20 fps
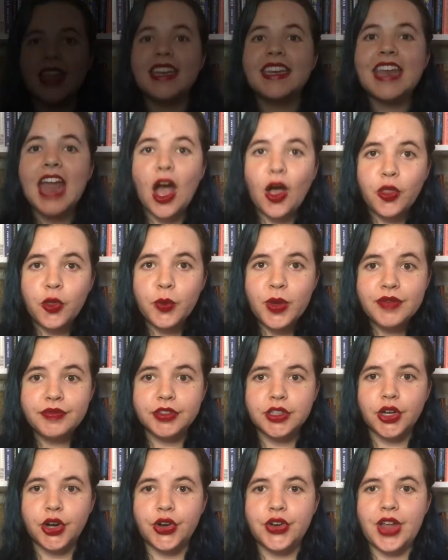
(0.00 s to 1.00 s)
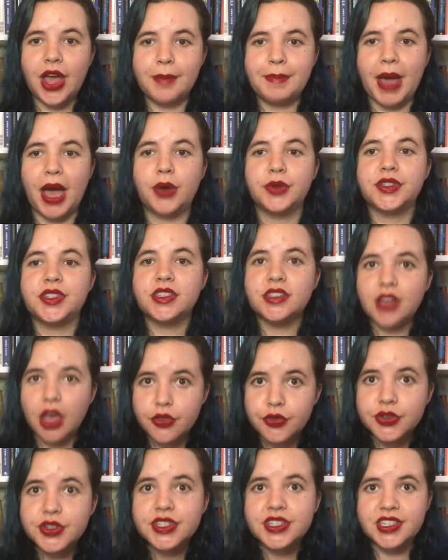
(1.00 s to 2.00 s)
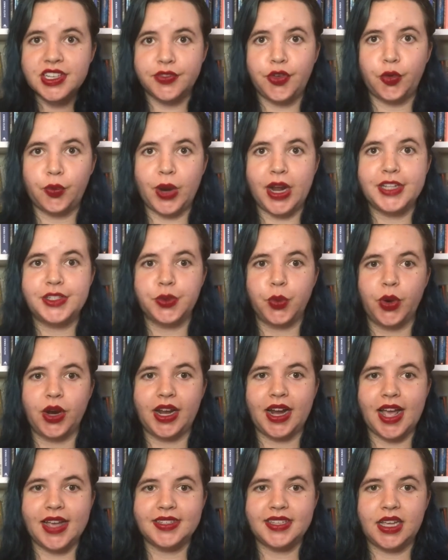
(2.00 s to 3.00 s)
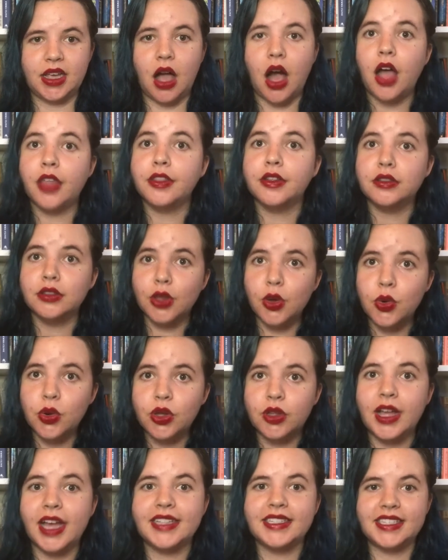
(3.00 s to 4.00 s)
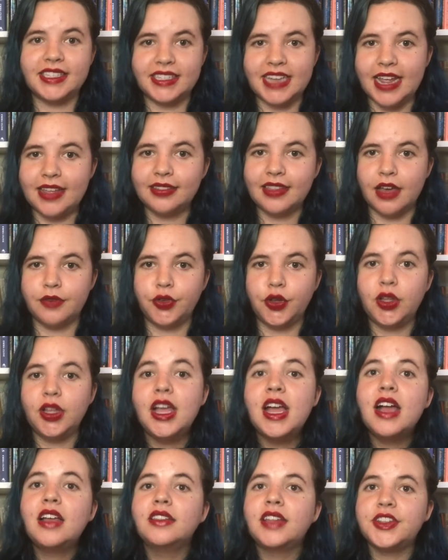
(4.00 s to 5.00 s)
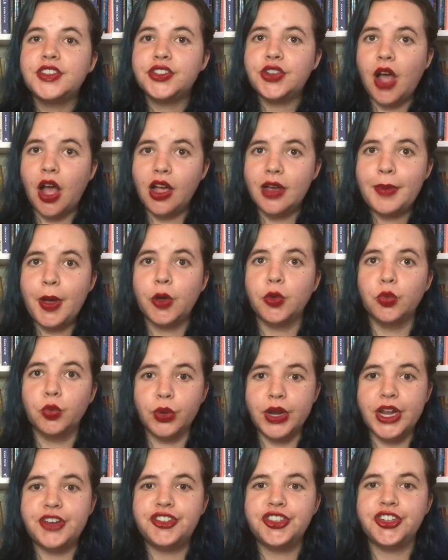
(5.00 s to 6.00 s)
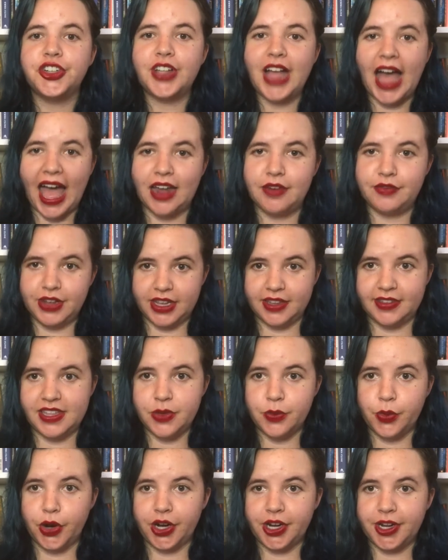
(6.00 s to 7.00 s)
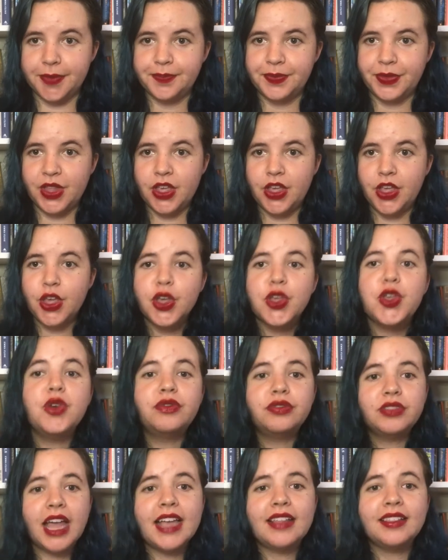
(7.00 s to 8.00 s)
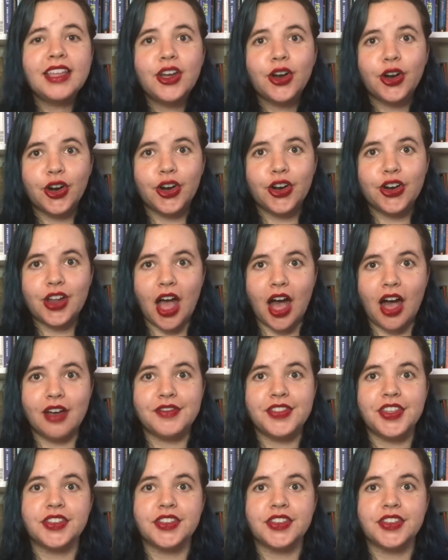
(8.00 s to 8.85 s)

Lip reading: Now that we've learned about Southern civil rights organizing on the local and state level, let's talk about regional advocacy work. You've likely heard of the